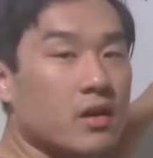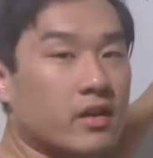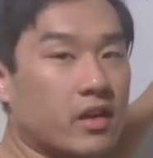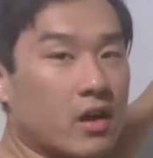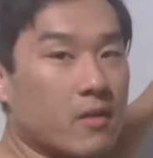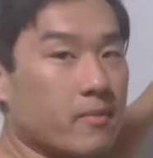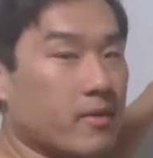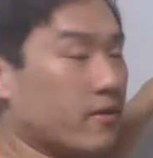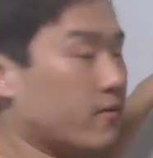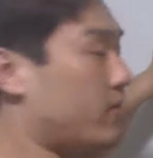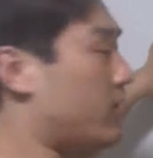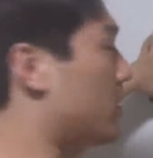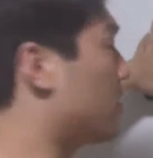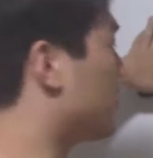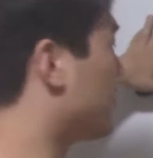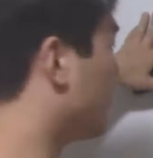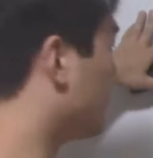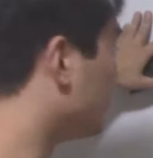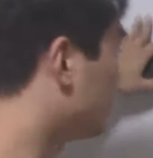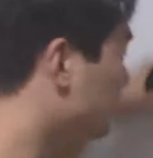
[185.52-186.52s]
compound
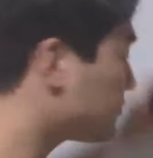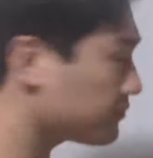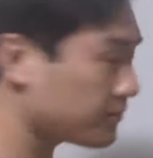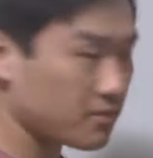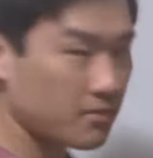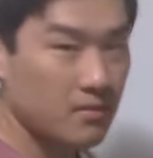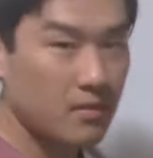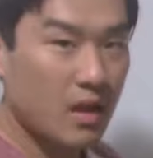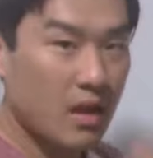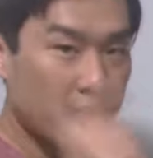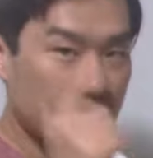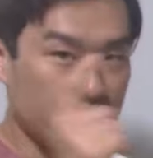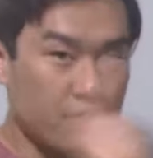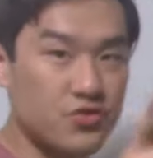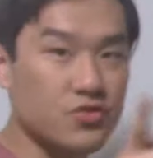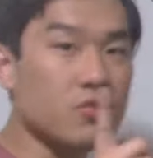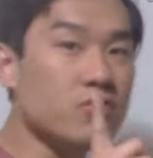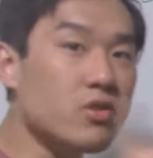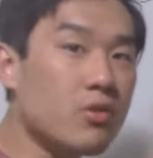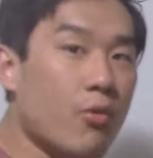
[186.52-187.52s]
final.
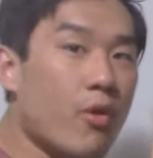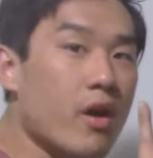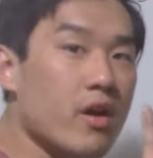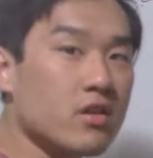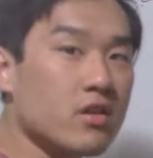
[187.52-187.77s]
There's only one